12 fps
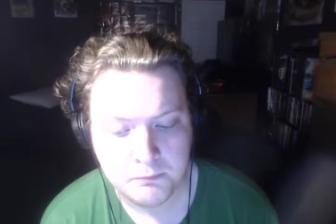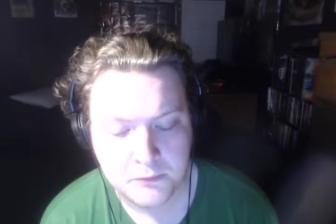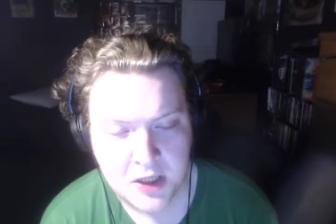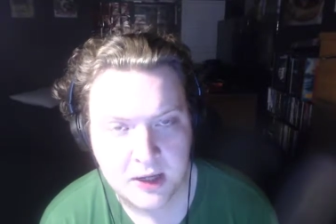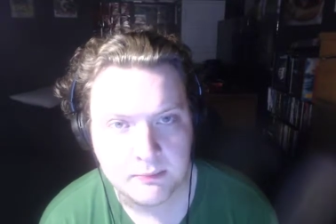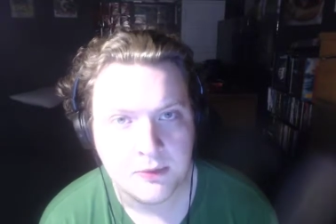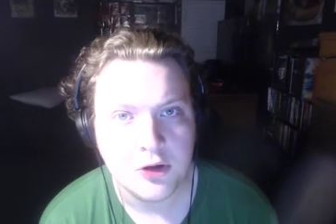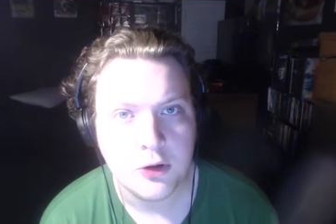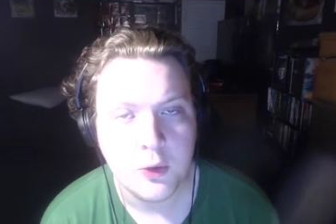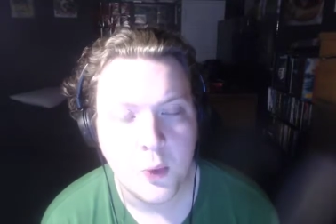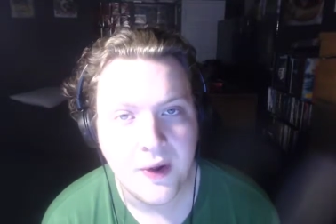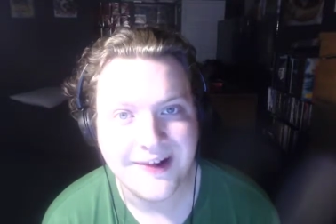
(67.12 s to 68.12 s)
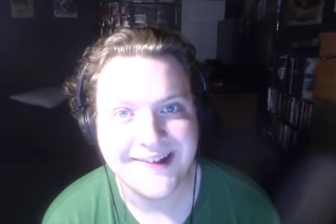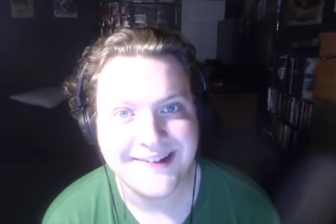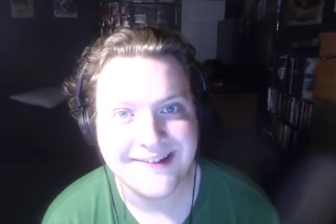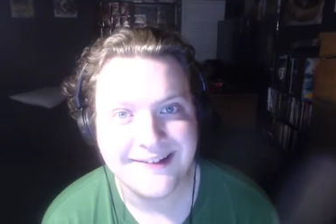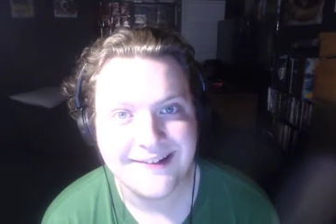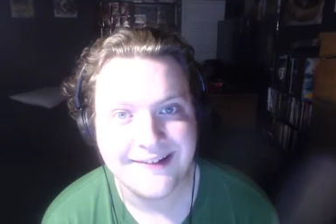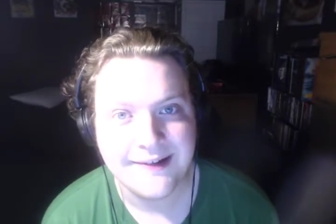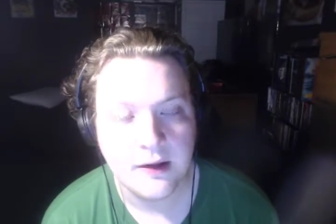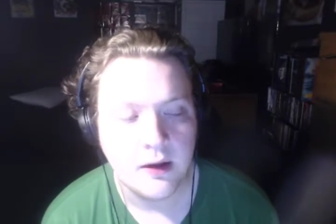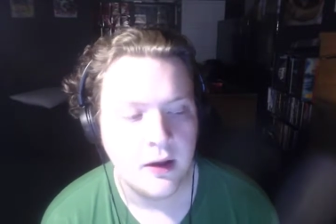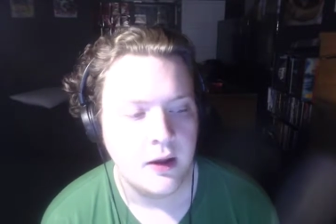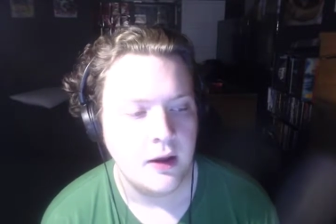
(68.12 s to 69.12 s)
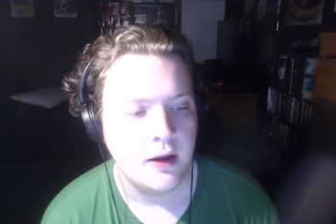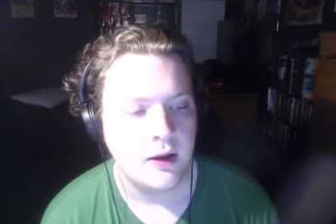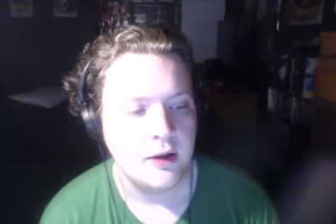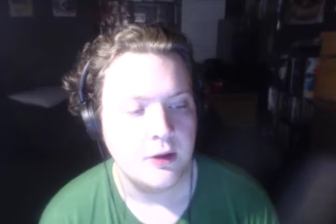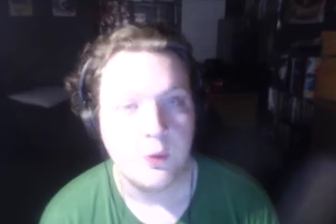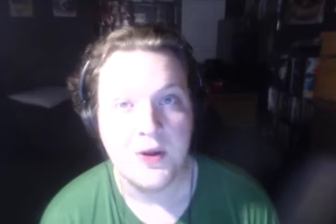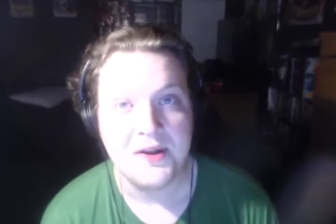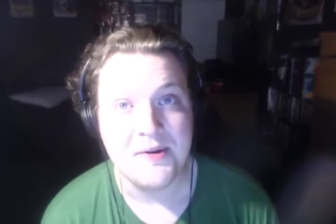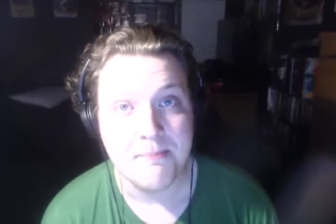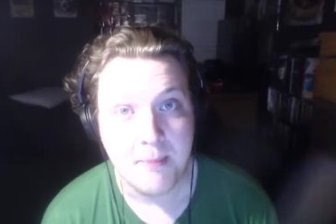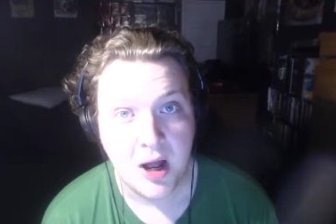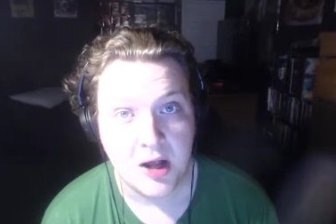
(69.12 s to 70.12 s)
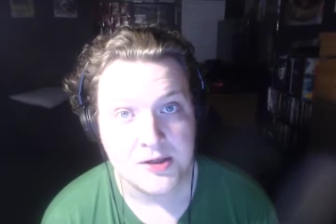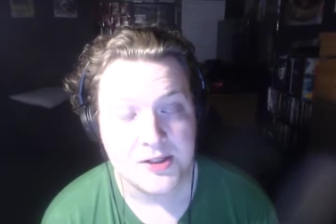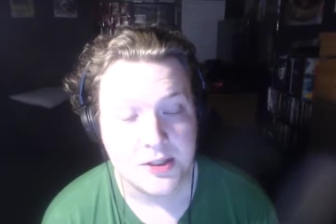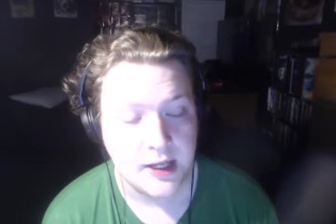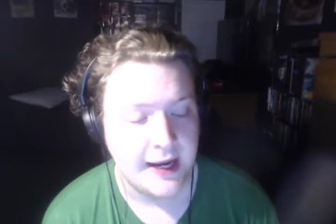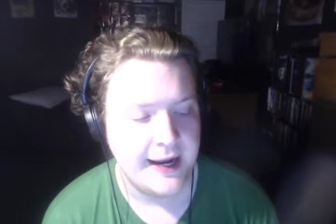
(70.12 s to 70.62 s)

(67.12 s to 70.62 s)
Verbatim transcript: Yeah, Llewellyn. Llewellyn Moss.